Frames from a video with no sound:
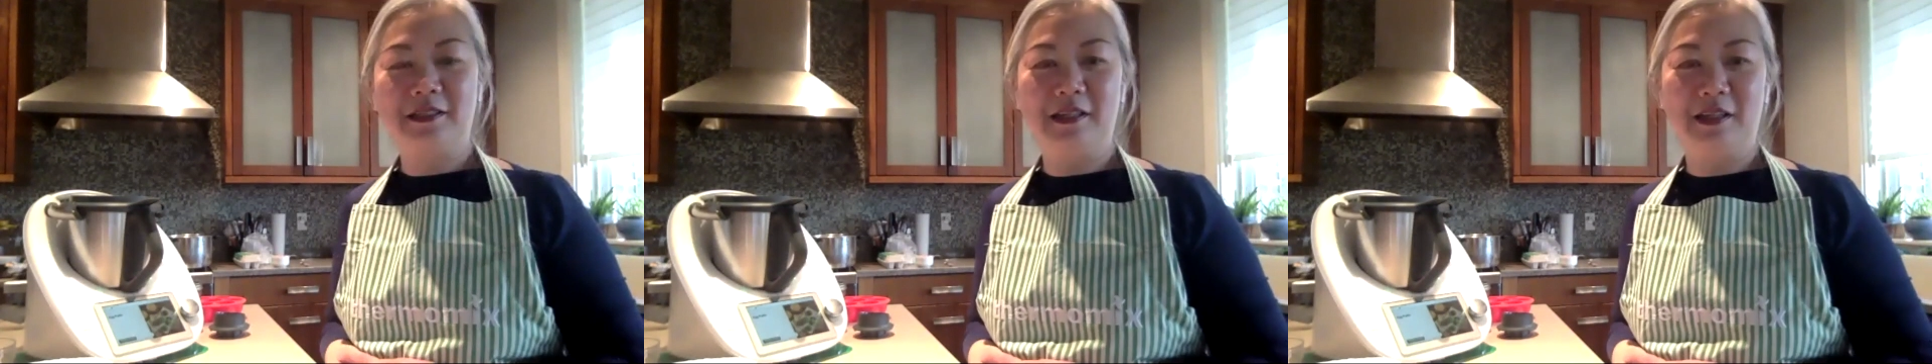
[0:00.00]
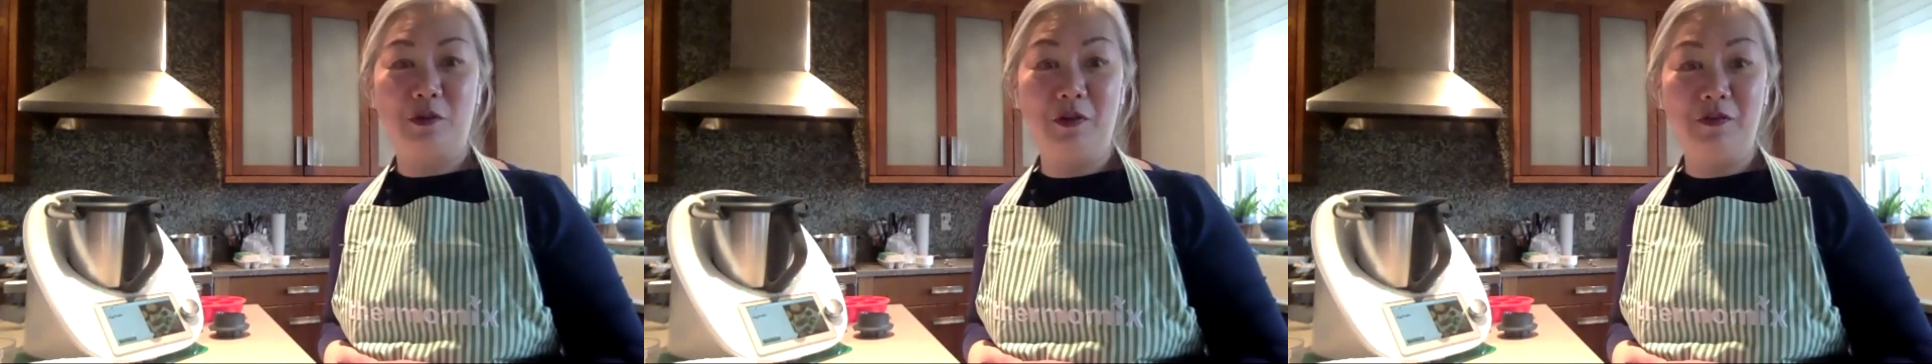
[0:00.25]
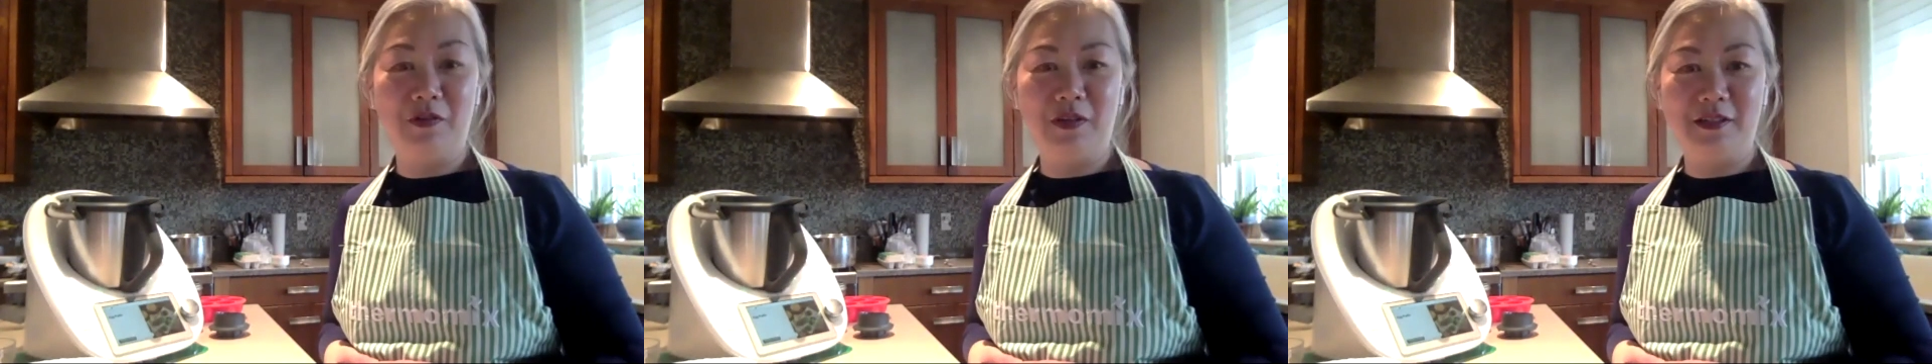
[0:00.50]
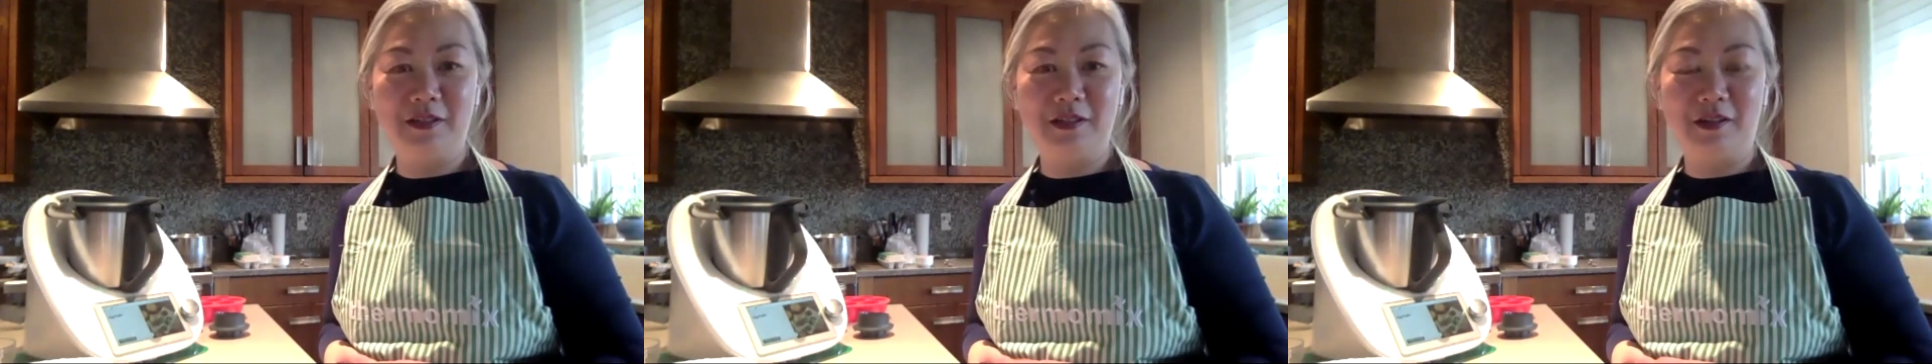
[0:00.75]

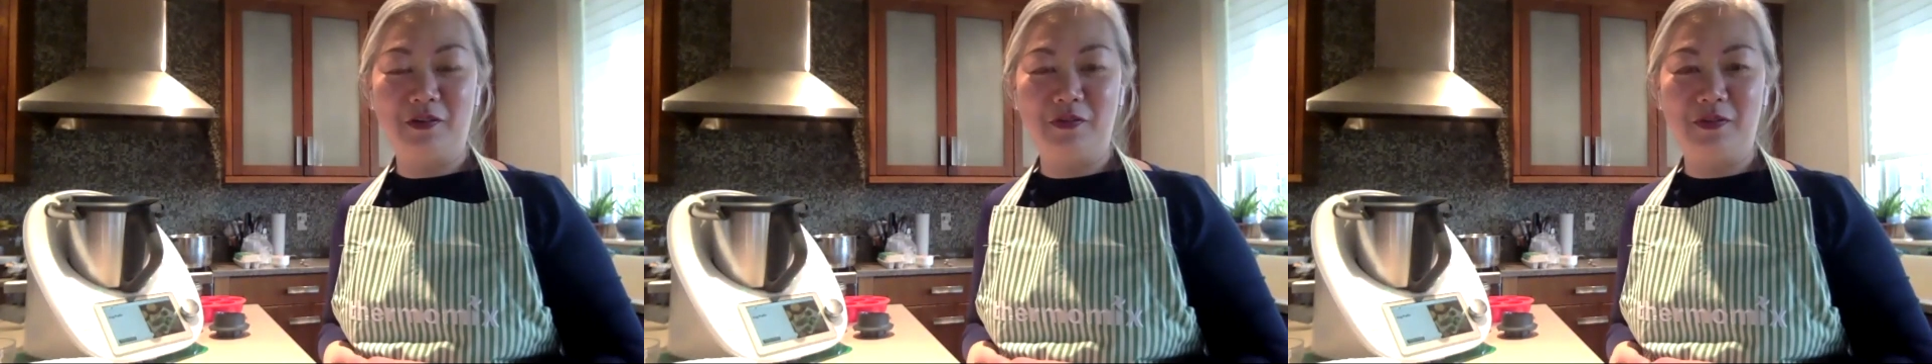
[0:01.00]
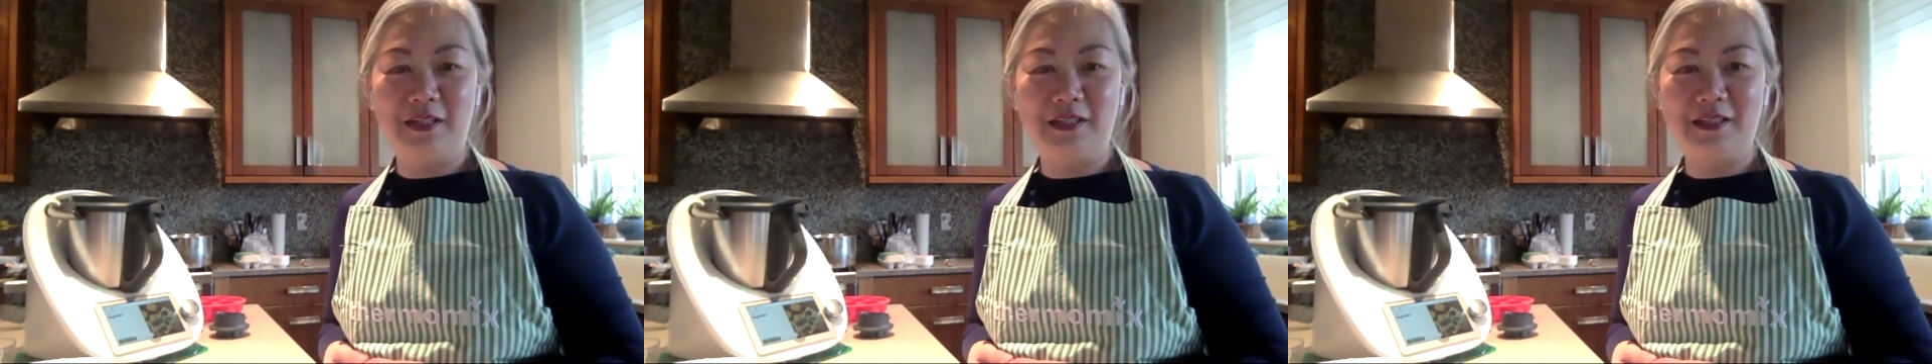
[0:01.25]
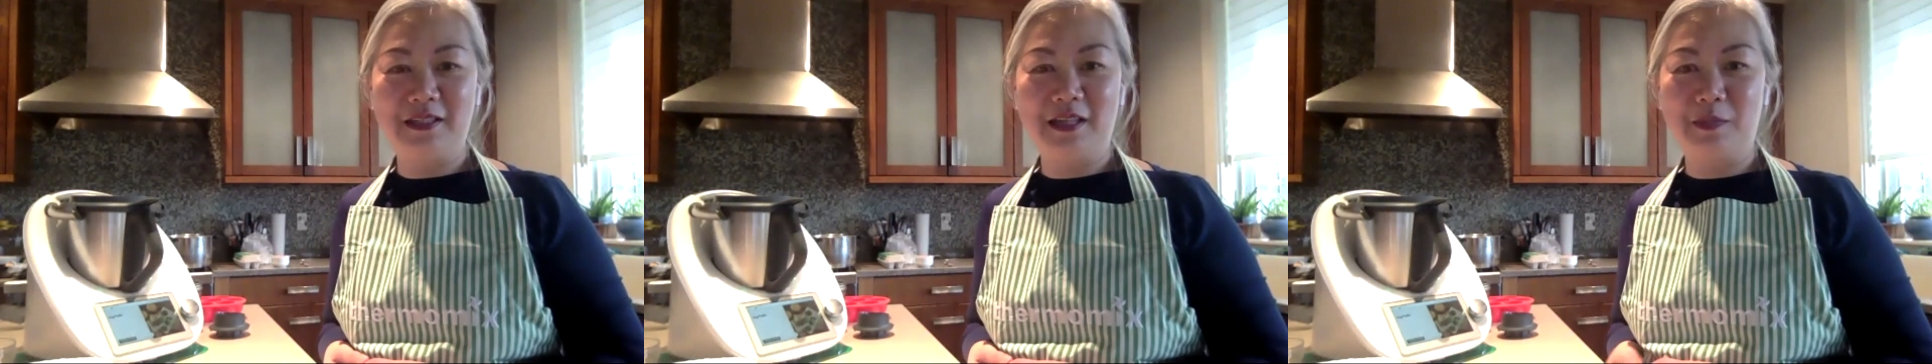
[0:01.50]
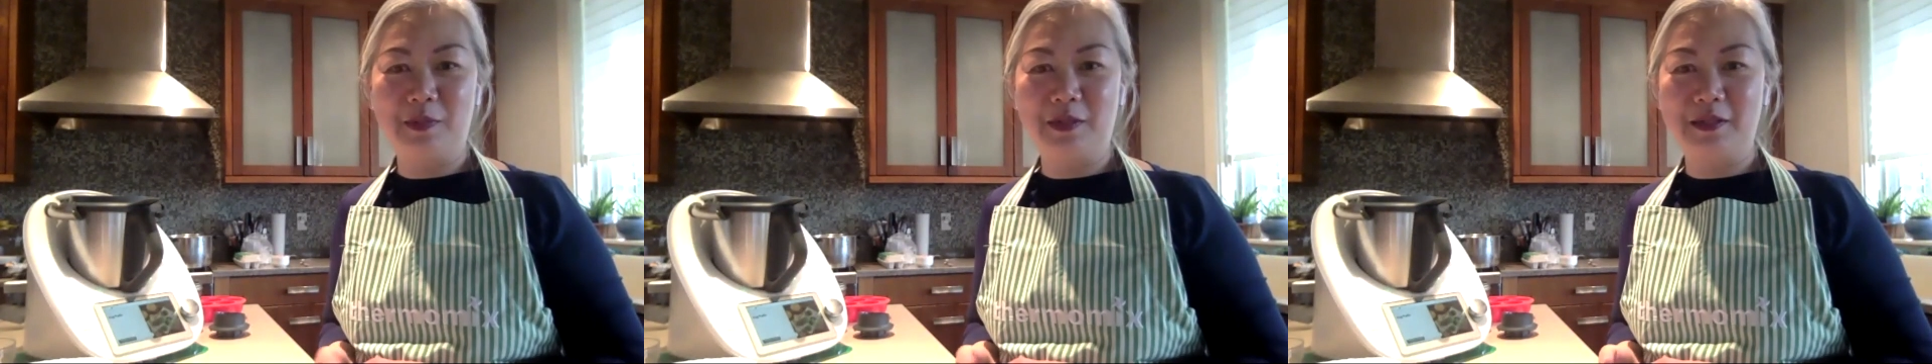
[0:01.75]
equivalent of the
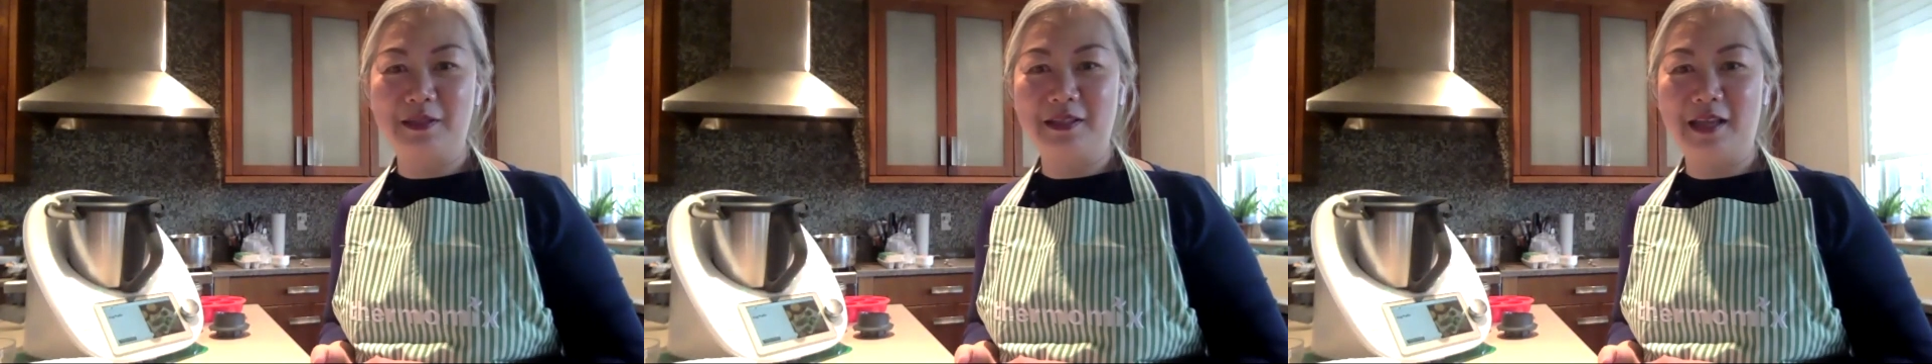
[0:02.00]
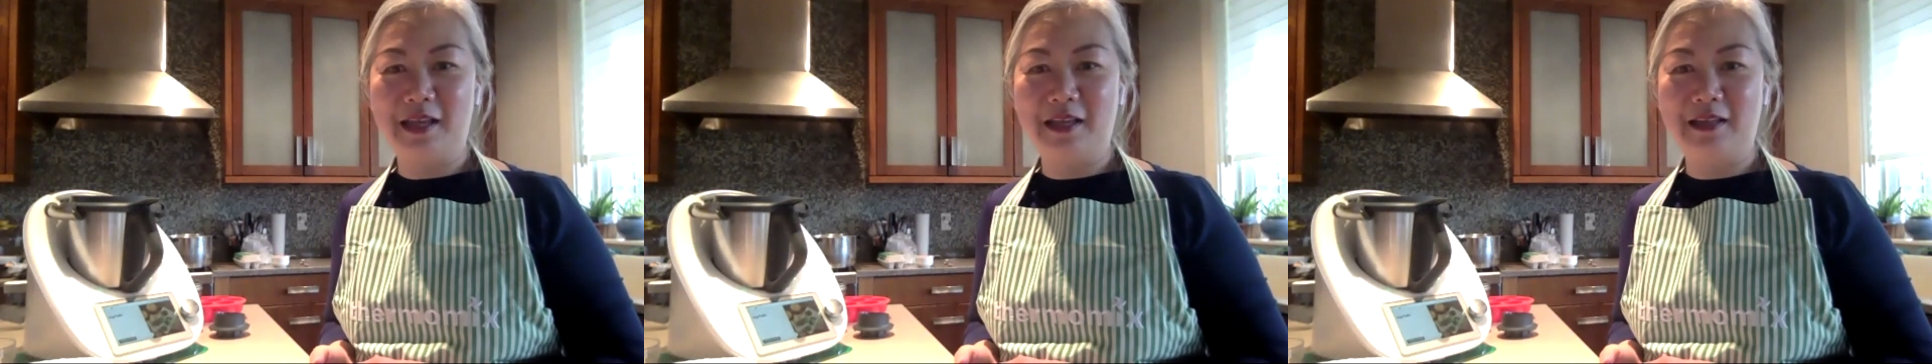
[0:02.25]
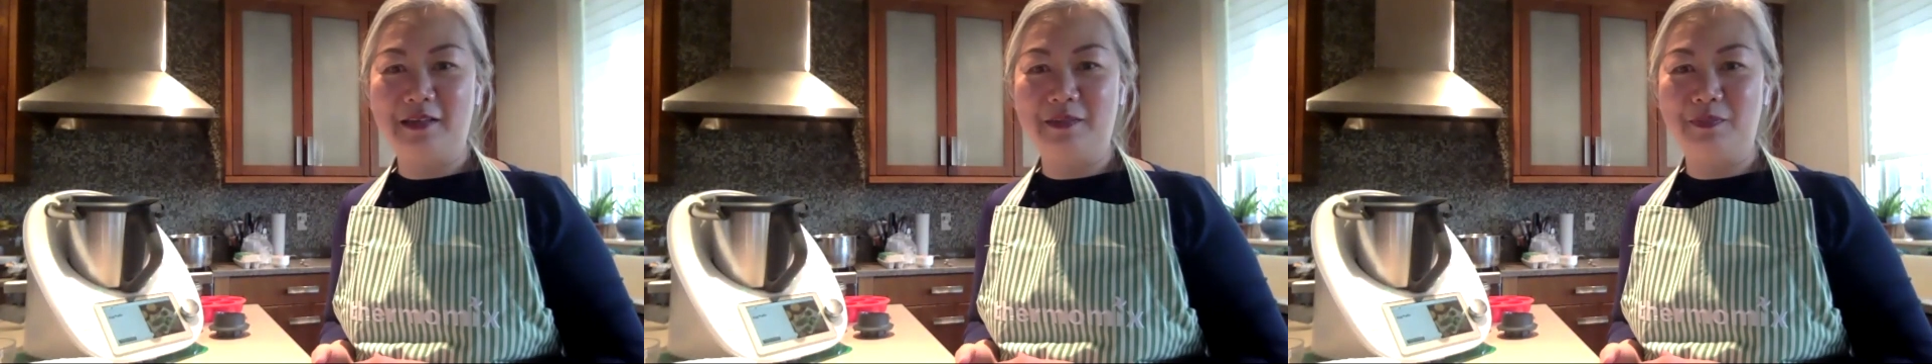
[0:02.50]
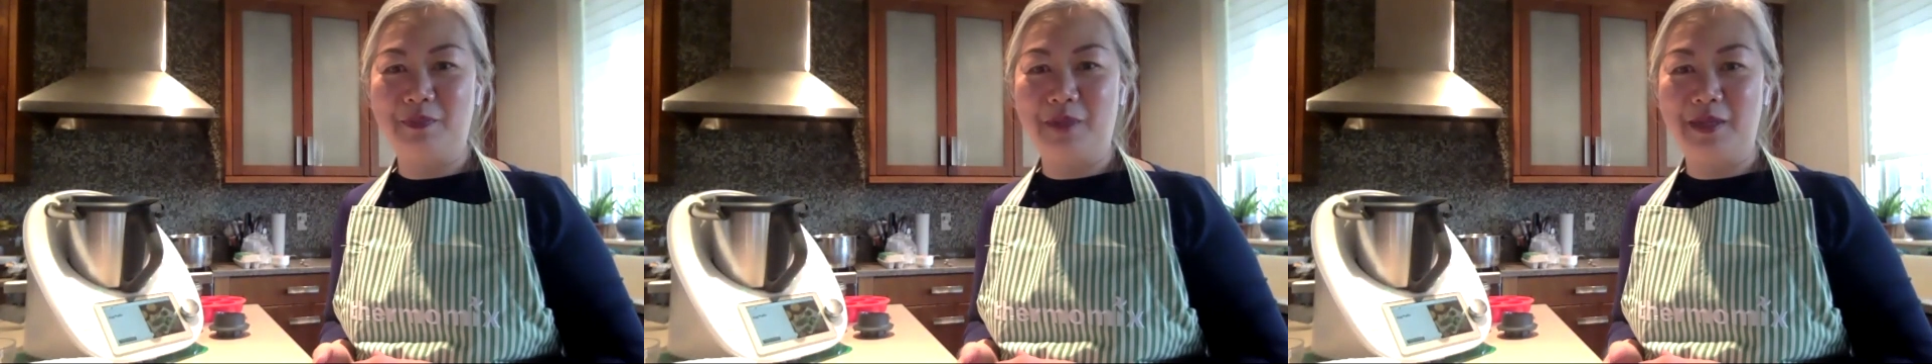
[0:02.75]
Starbucks egg
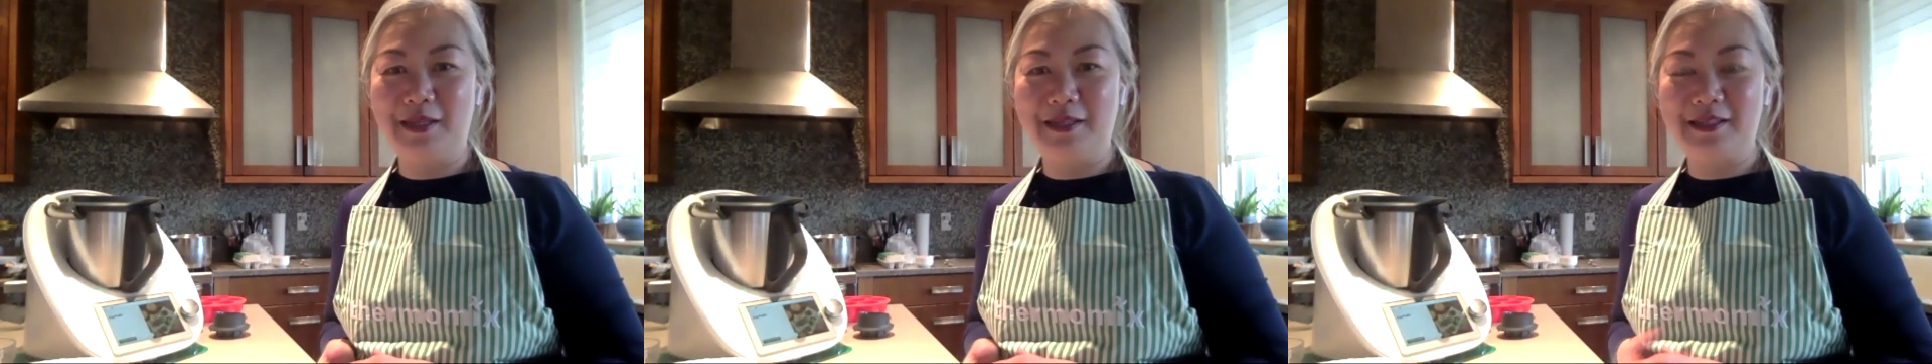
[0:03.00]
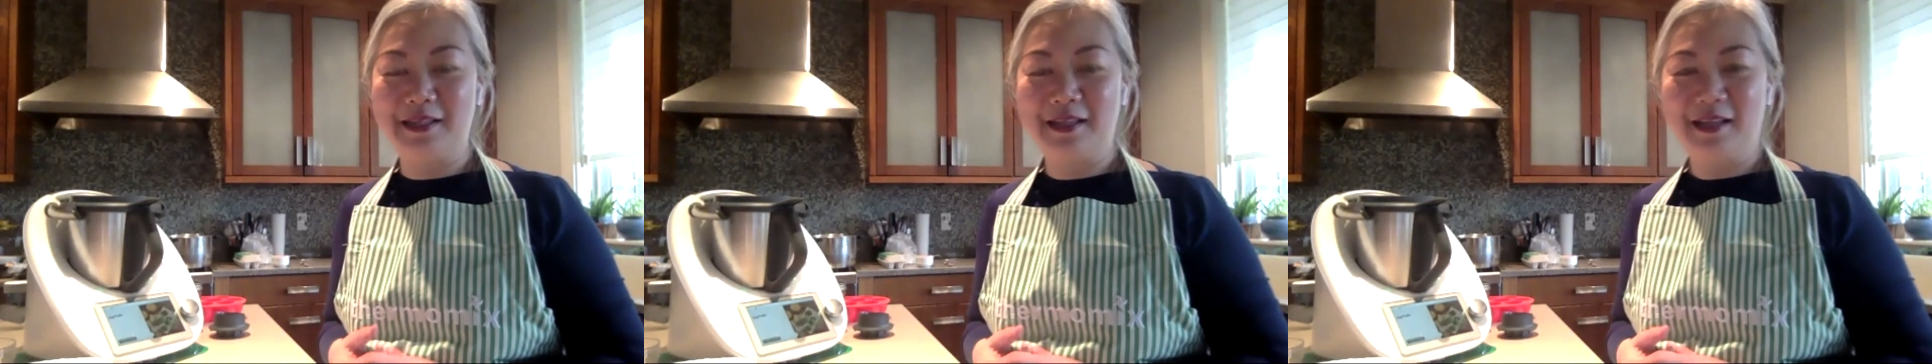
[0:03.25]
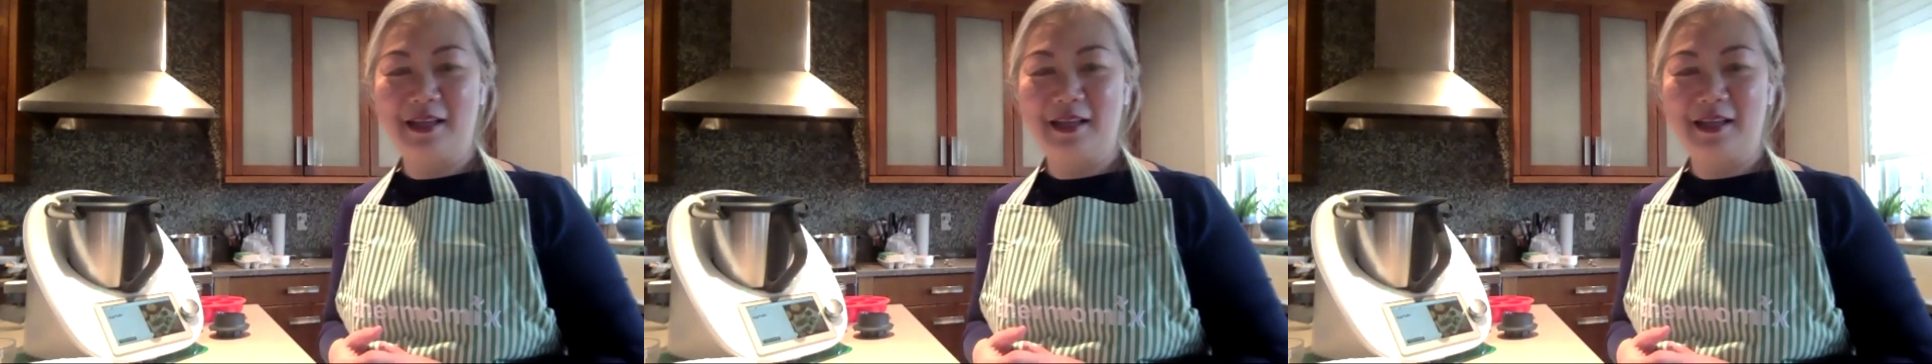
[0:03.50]
bites,